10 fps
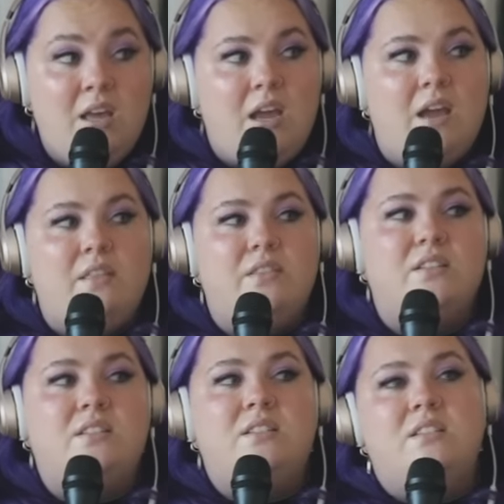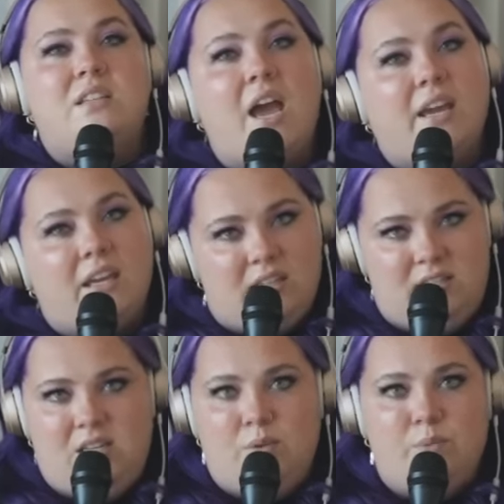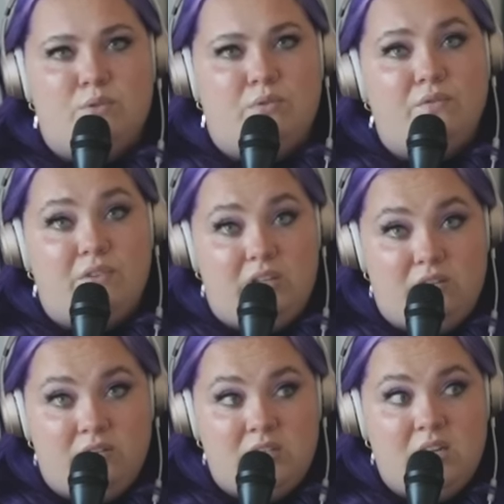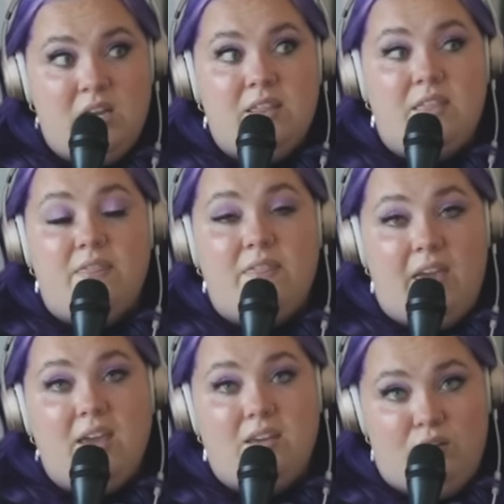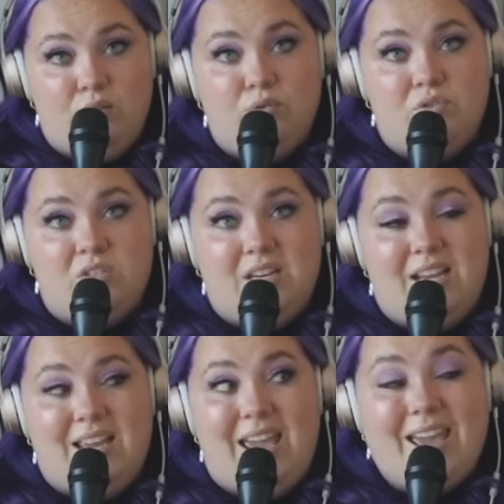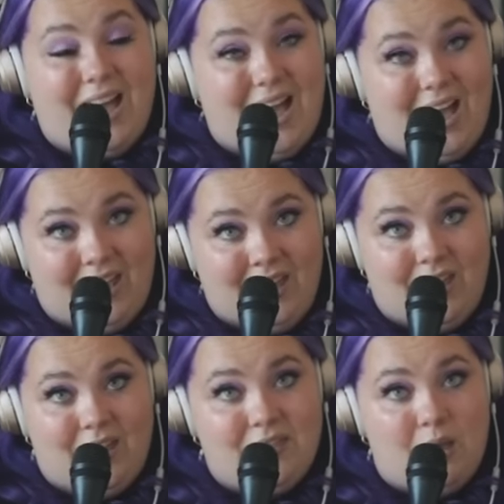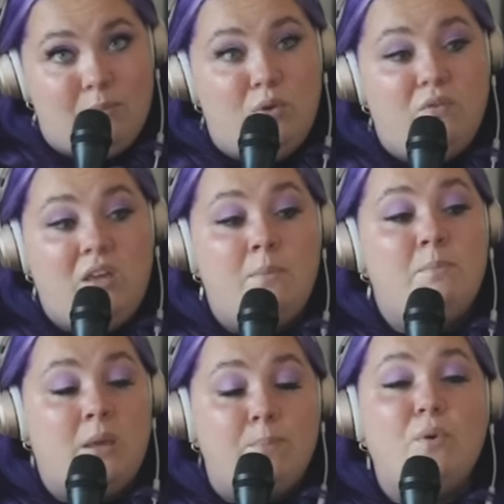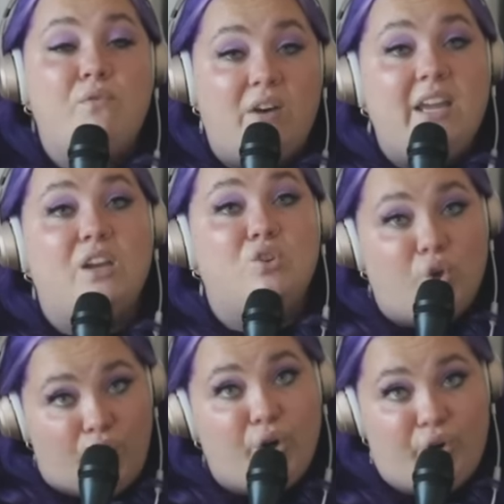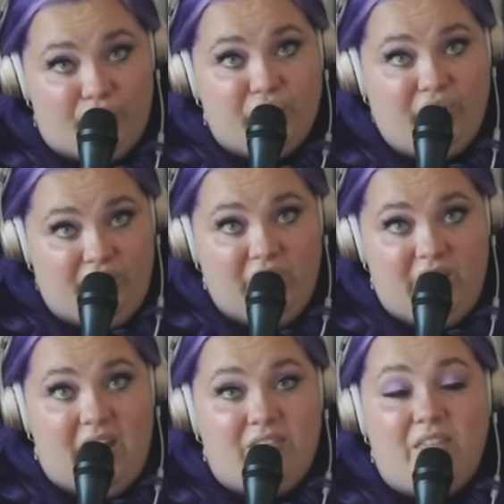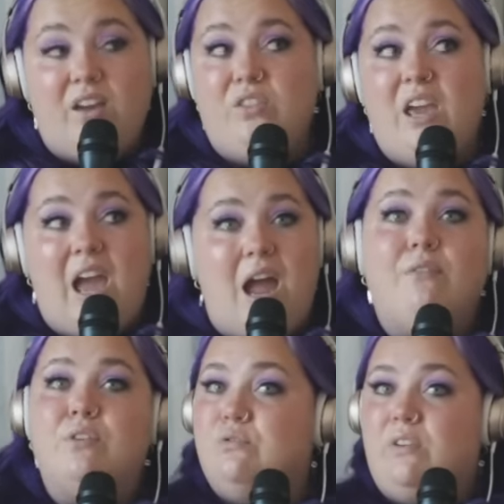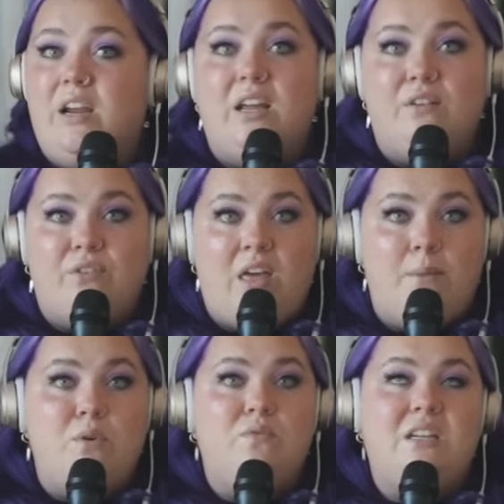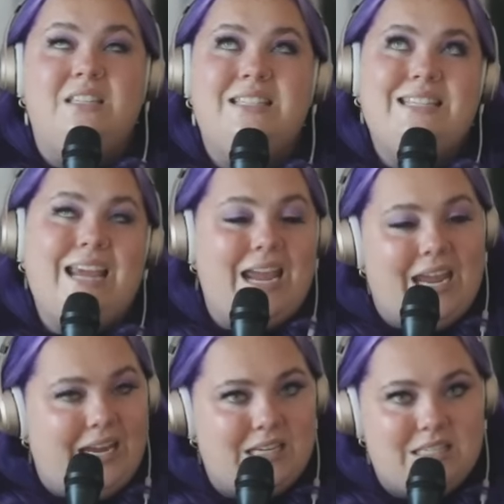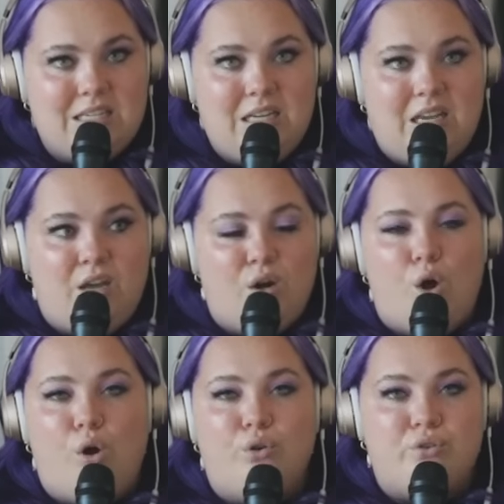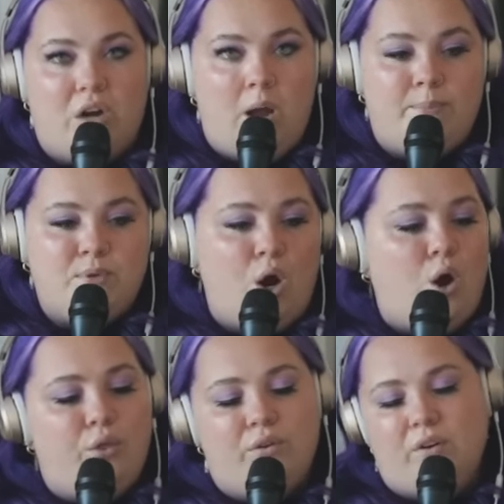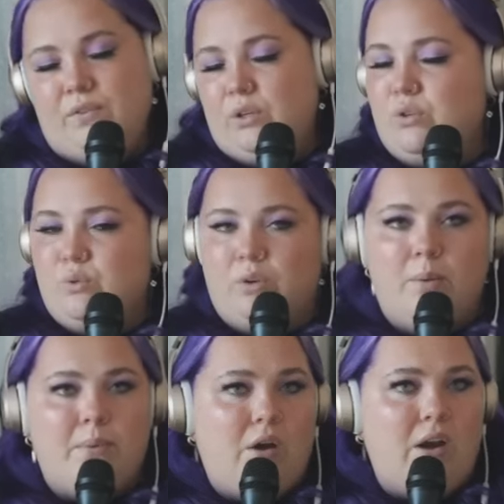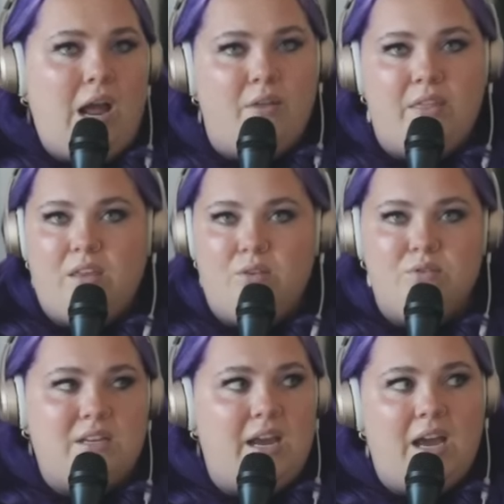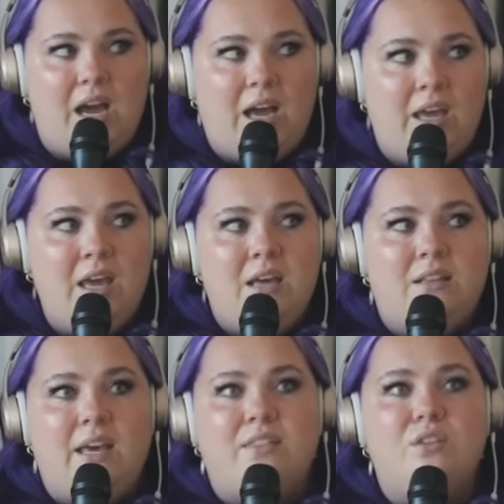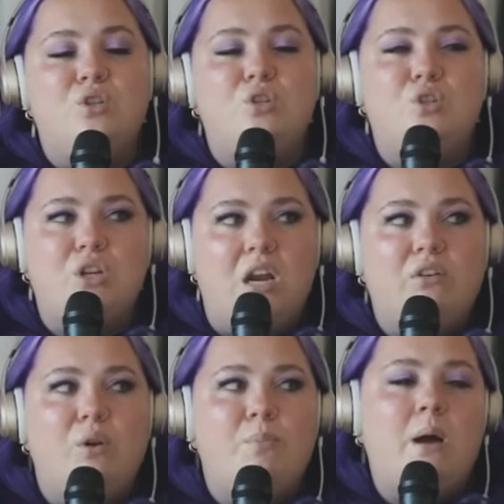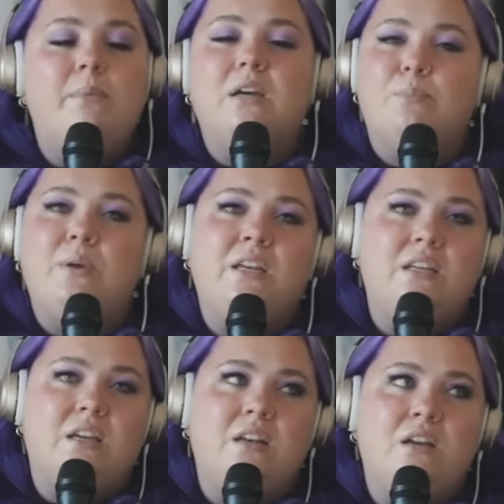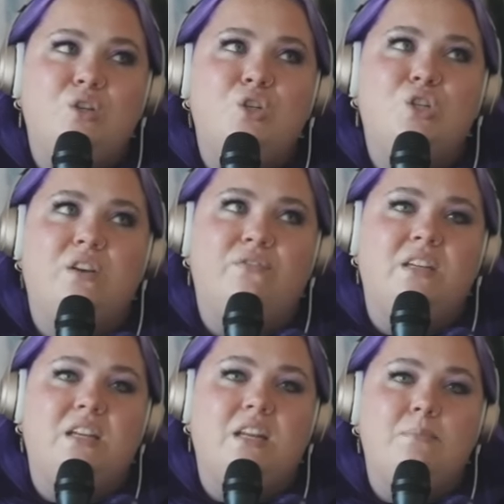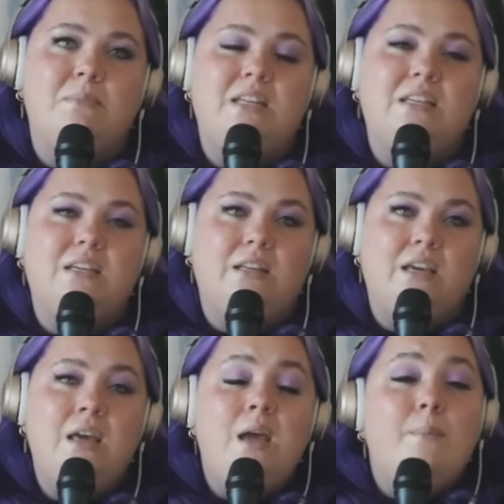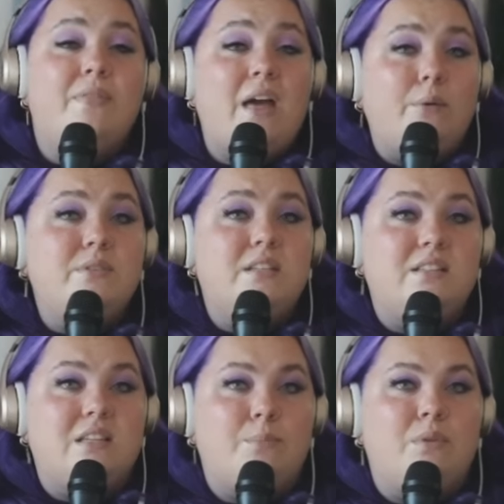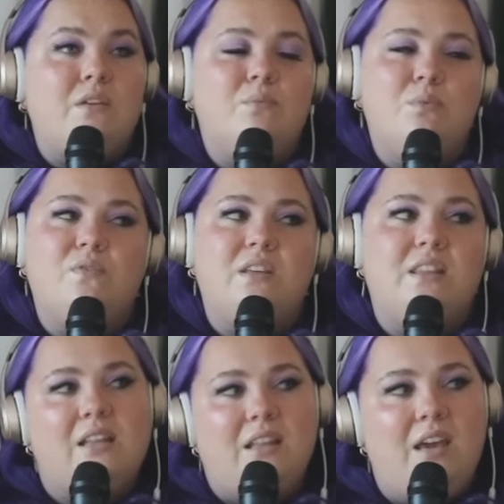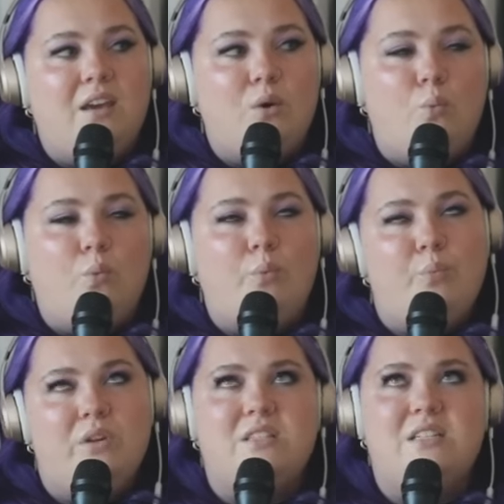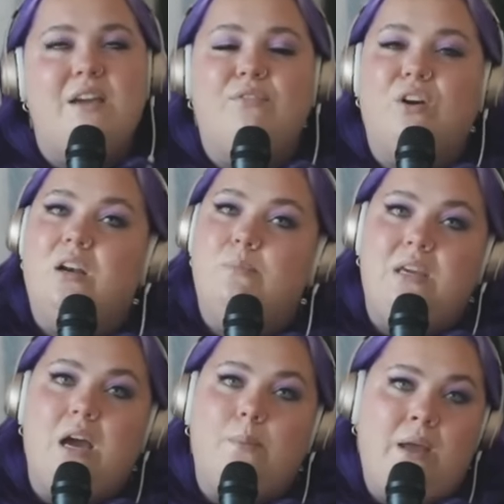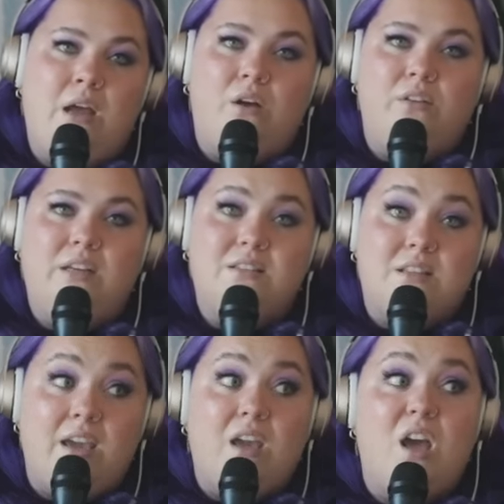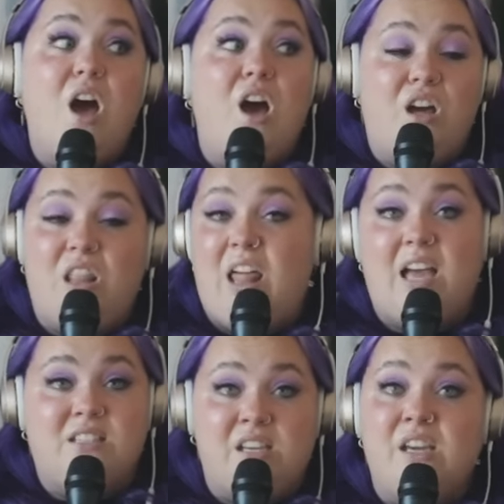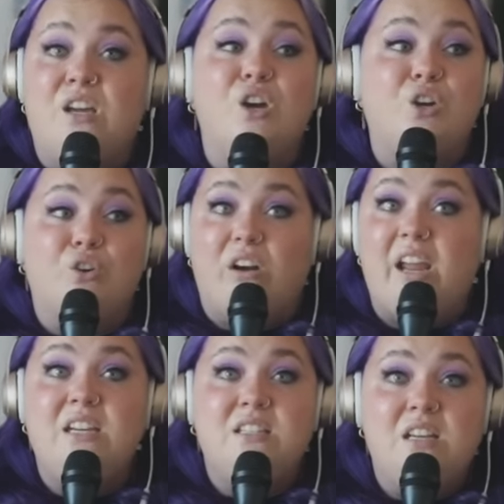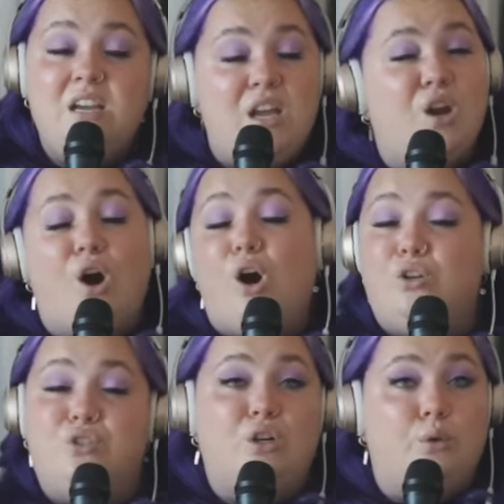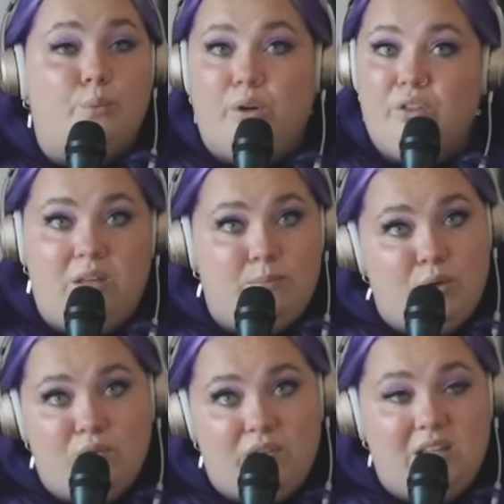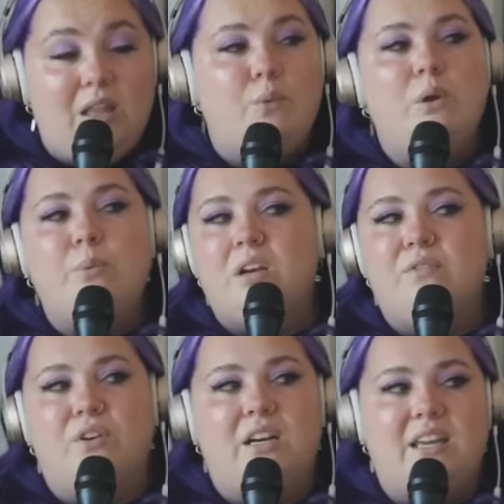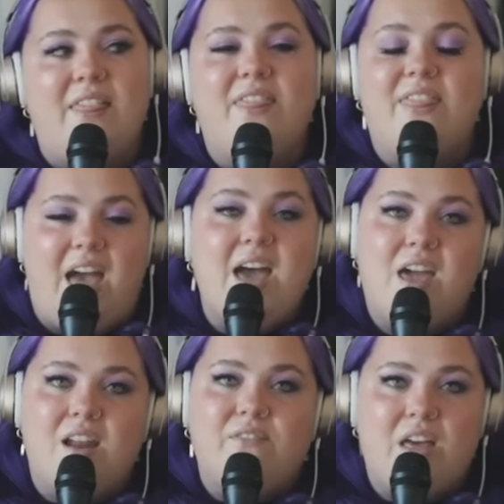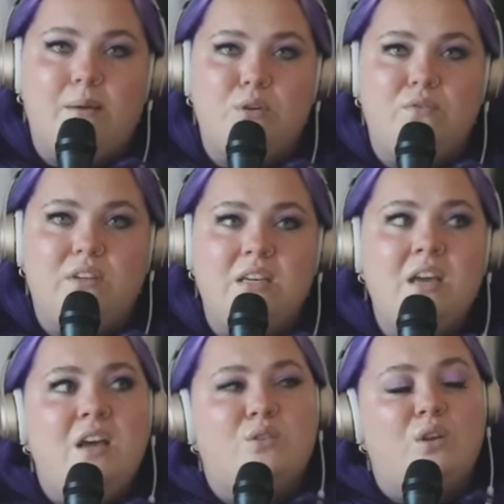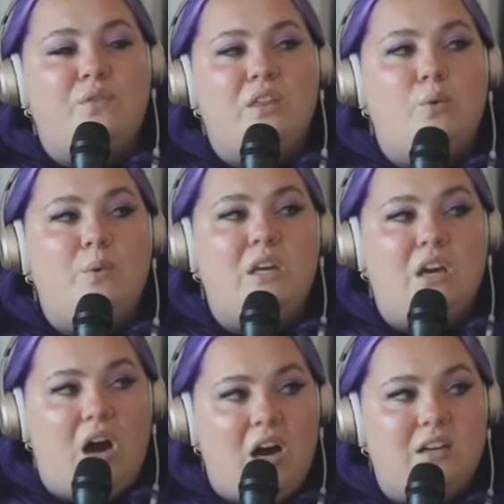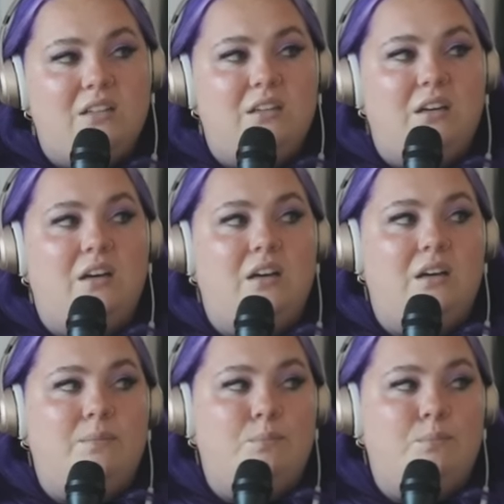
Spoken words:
And then the second it was revealed that they used AI in that movie, people fucking turned, and like the average rating for that movie tanked. It all dropped. All the reviews were about how they used AI. Like the general public opinion shifted immediately. But that was an example of a movie that like was never going to be upheld as like a classic, a great, an Oscar worthy movie. Like we were never going to get that out of that movie. So I feel like we got a